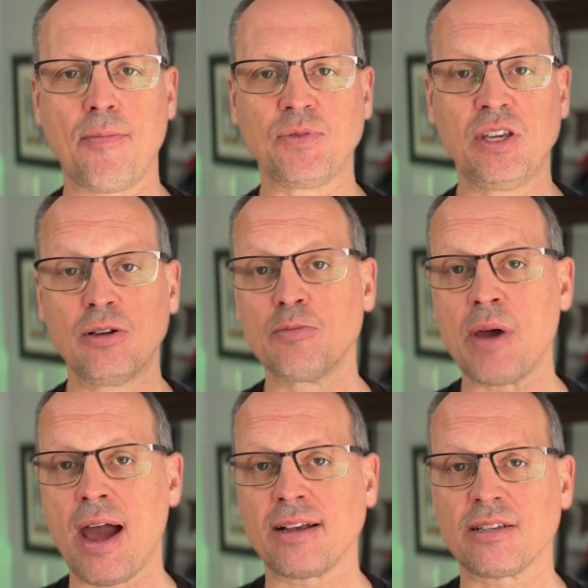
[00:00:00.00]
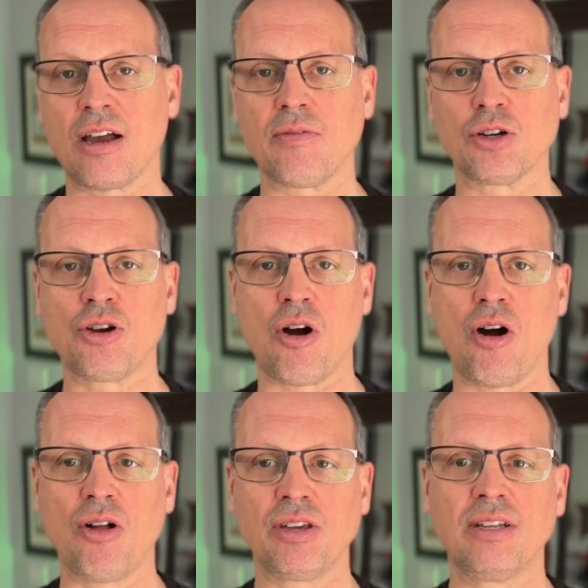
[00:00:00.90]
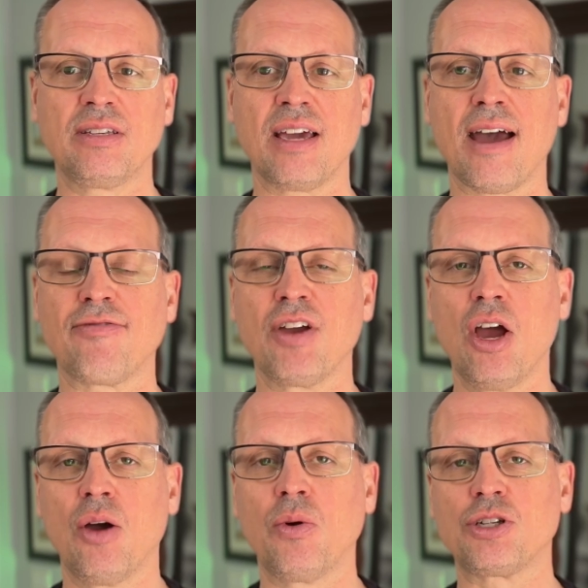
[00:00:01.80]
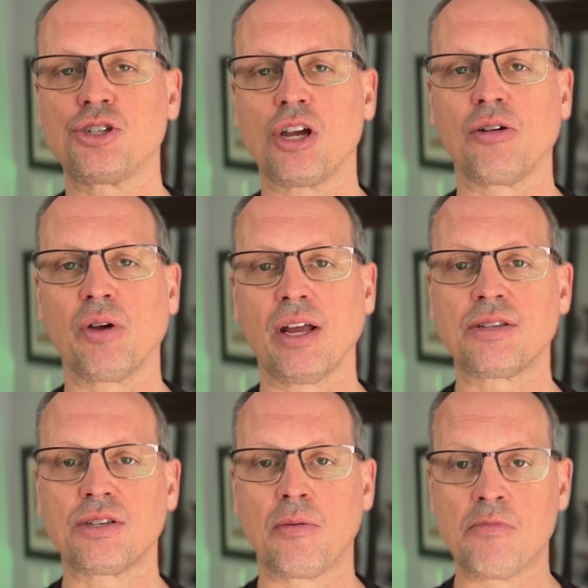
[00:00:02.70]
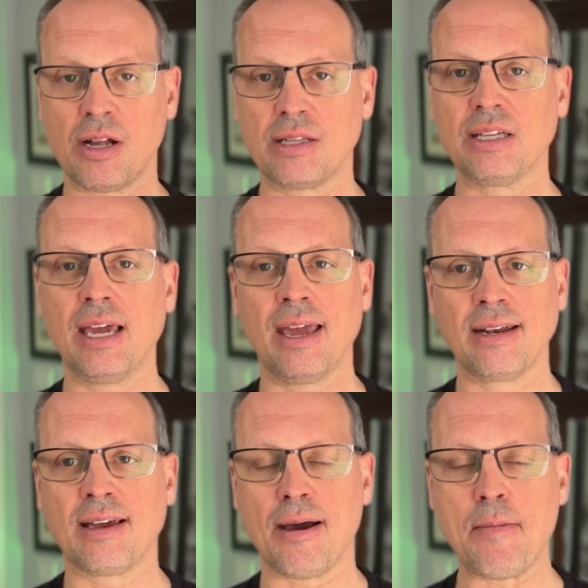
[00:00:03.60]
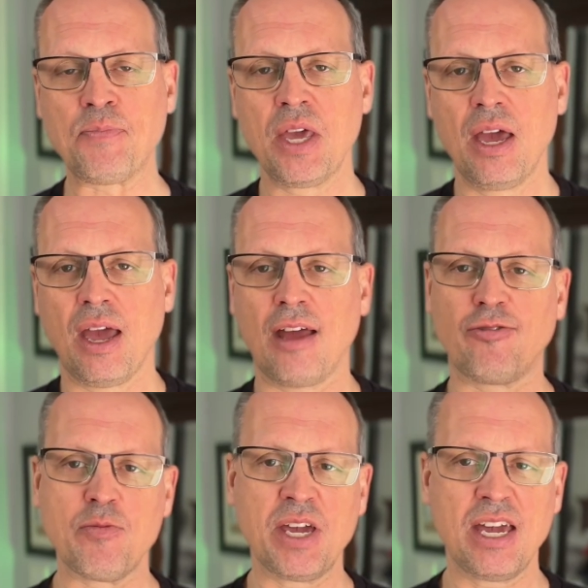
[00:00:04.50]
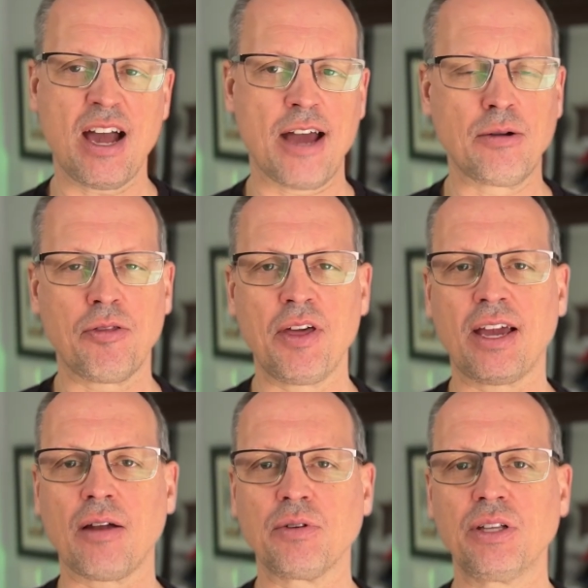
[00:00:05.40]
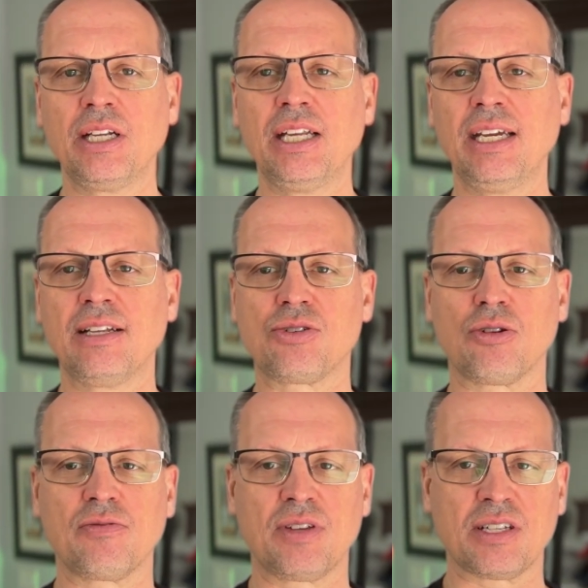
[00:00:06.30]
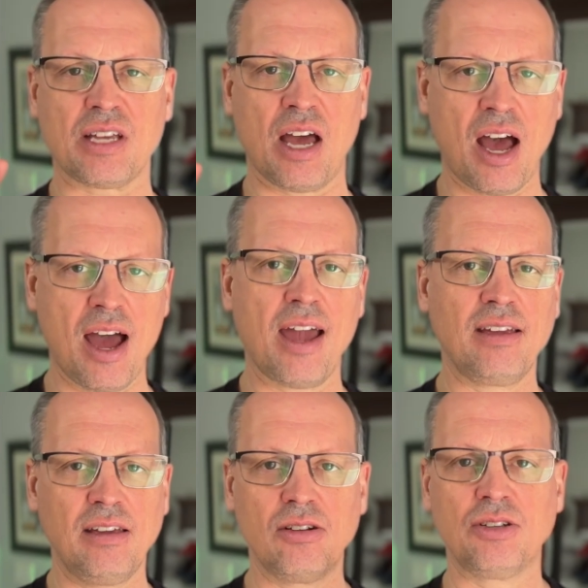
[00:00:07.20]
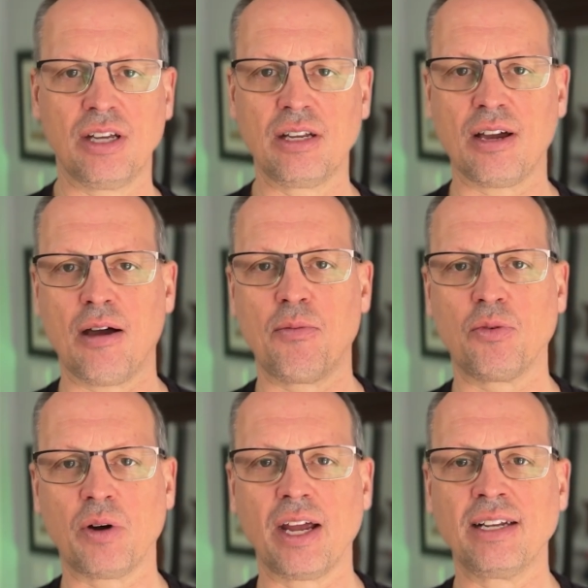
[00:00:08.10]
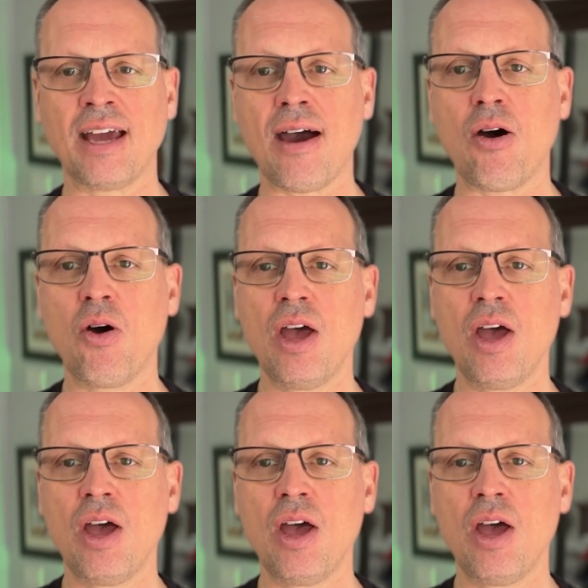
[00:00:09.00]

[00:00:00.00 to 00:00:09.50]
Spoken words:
yield max covered call ETF, which generates monthly income. And for me, I don't think I really need sort of this high yield income right now.